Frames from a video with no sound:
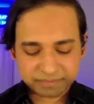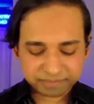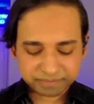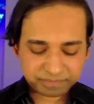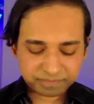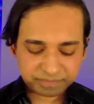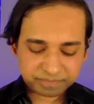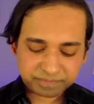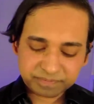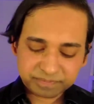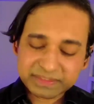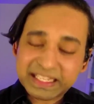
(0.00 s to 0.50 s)

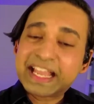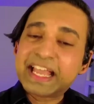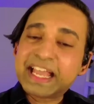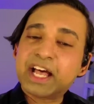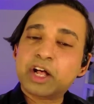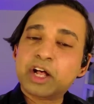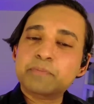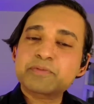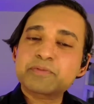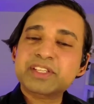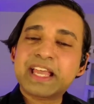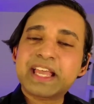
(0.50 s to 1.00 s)
it
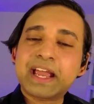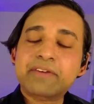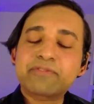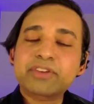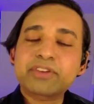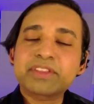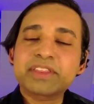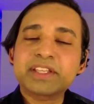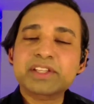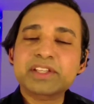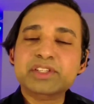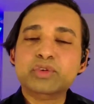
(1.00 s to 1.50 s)

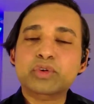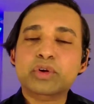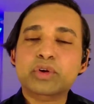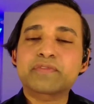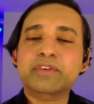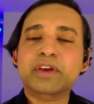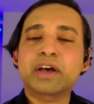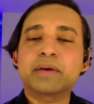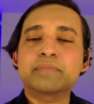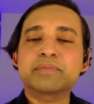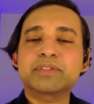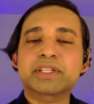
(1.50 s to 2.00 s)
helps everything
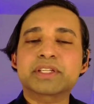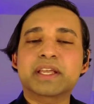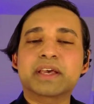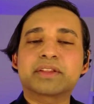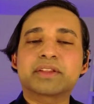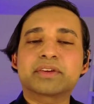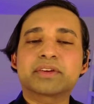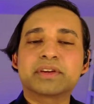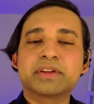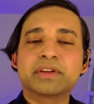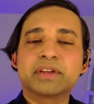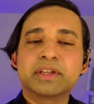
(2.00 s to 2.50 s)
sort of come
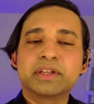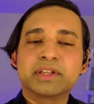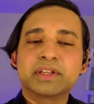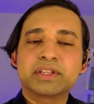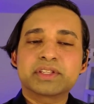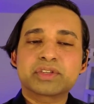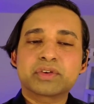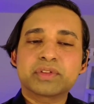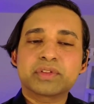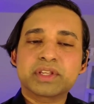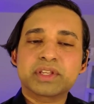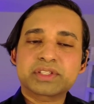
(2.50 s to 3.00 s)
together.
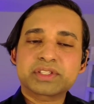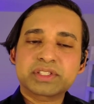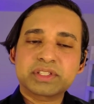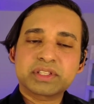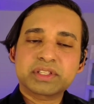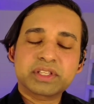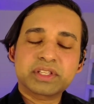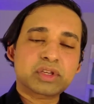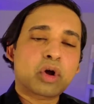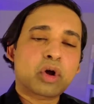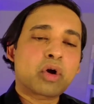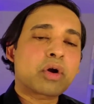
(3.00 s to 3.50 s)
So
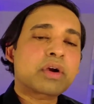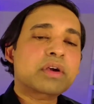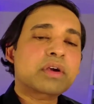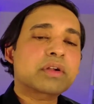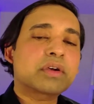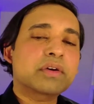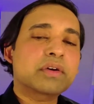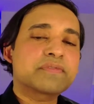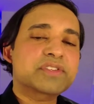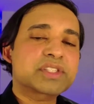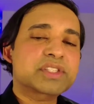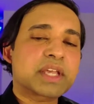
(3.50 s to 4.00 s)
this
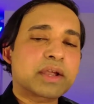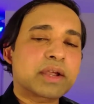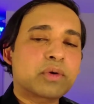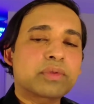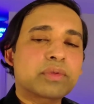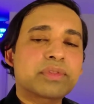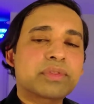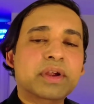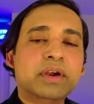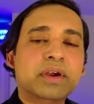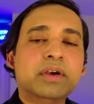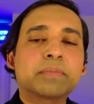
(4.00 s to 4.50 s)
art of
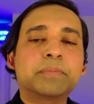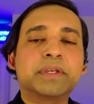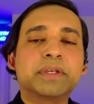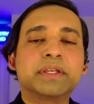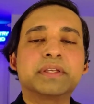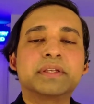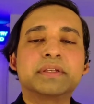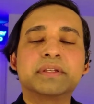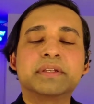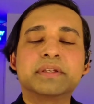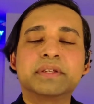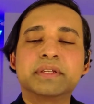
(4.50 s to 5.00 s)

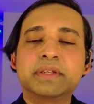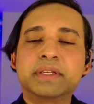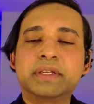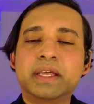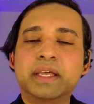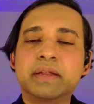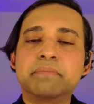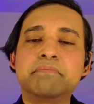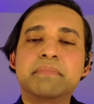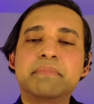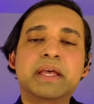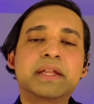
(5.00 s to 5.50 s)
psychotherapy
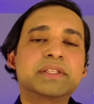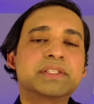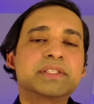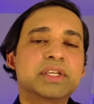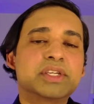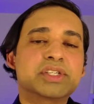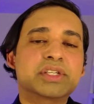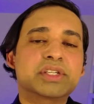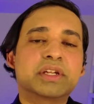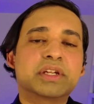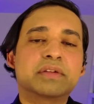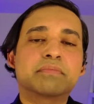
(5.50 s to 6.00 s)
and
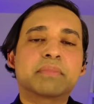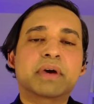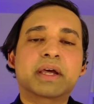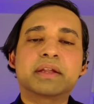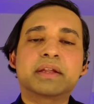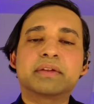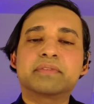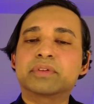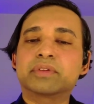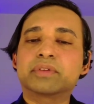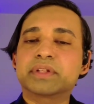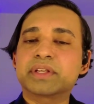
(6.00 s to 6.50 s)
meditation
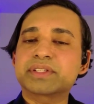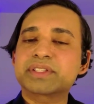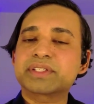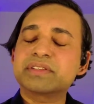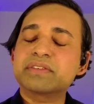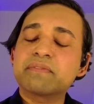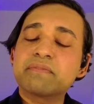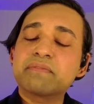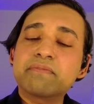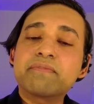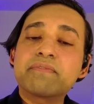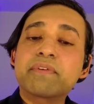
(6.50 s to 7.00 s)
and
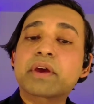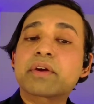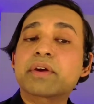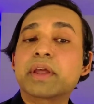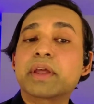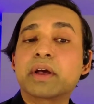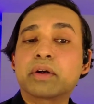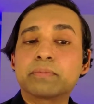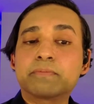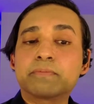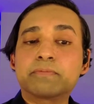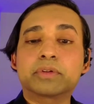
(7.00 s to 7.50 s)
mindfulness,
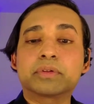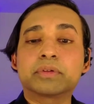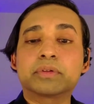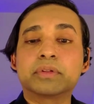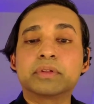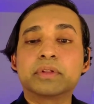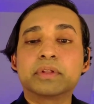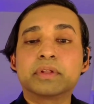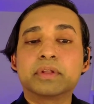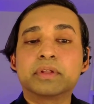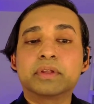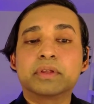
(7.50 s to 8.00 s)
very
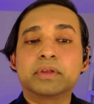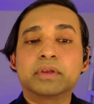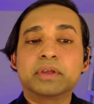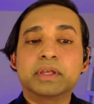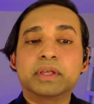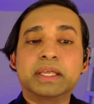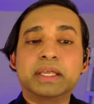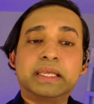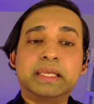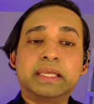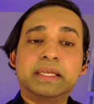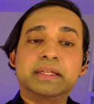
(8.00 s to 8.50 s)
helpful
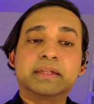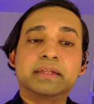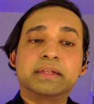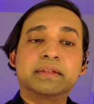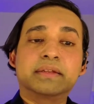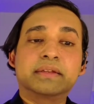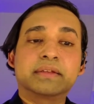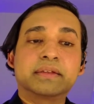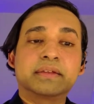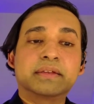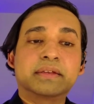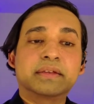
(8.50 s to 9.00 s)

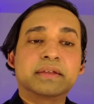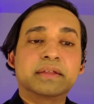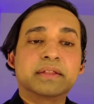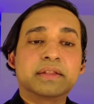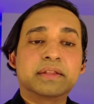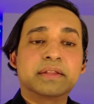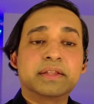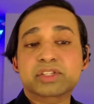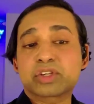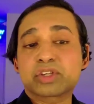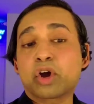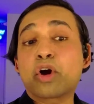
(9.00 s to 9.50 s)
in
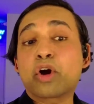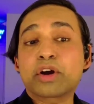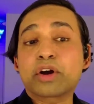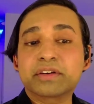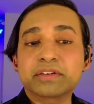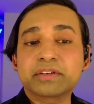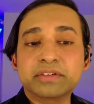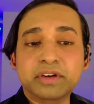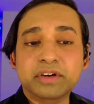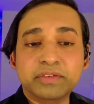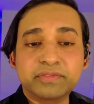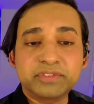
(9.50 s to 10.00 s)

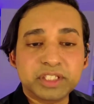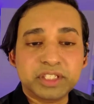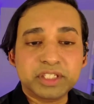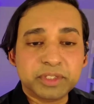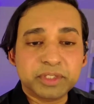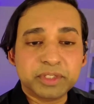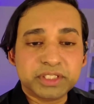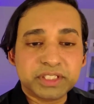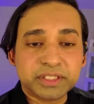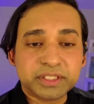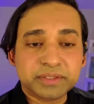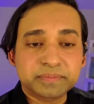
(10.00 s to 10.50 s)
this art
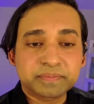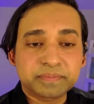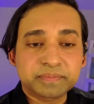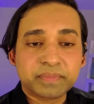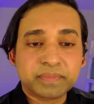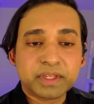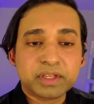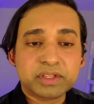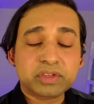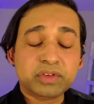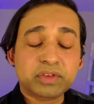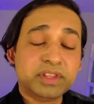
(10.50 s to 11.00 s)
of
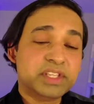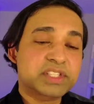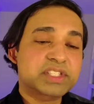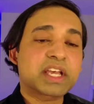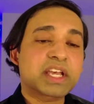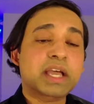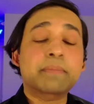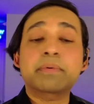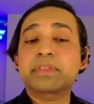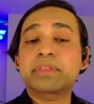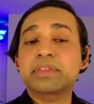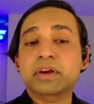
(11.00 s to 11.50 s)
DBT.
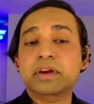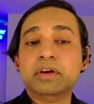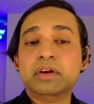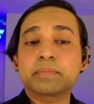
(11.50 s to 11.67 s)
So this